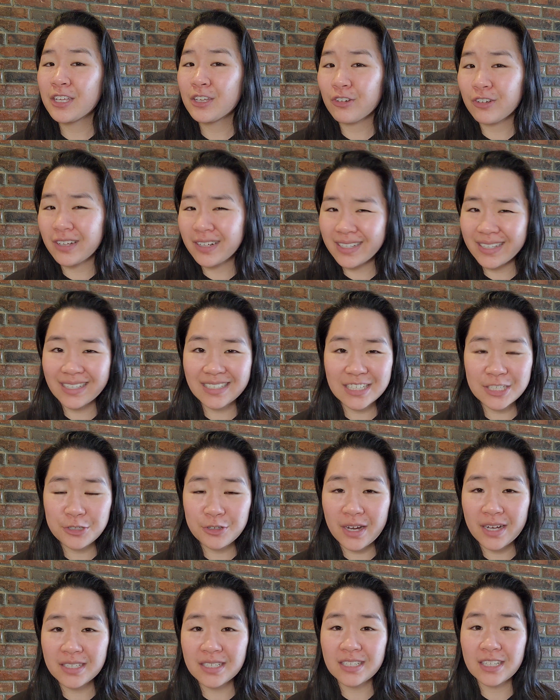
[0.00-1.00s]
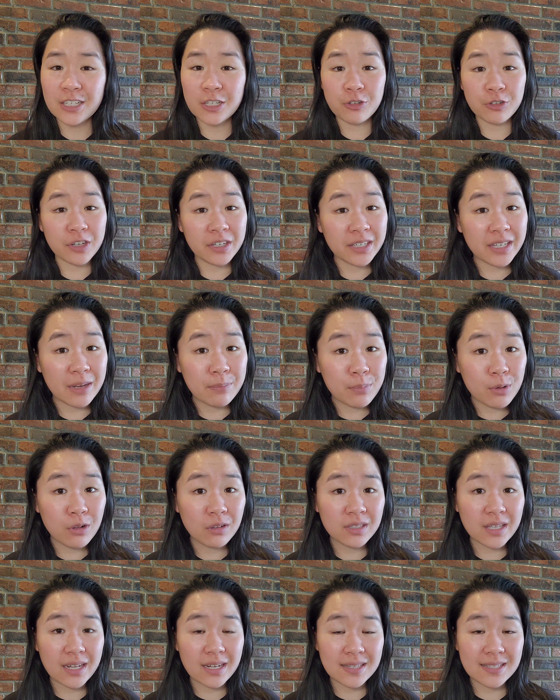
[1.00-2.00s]
going to get distracted and you're going to get pulled
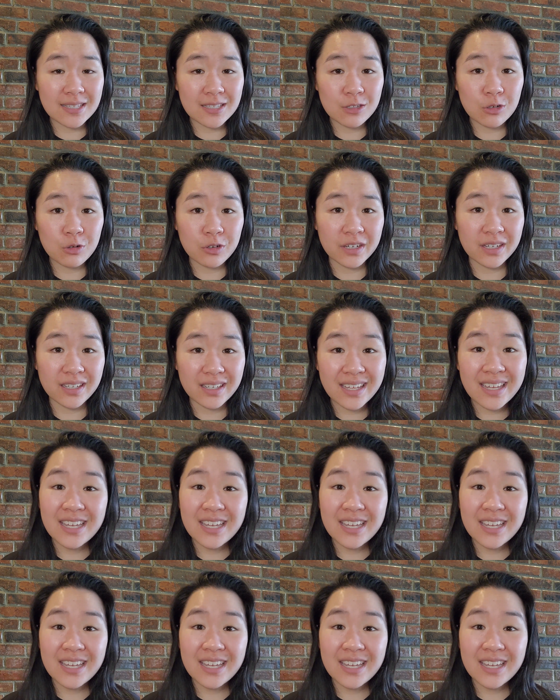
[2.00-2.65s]
out of the story.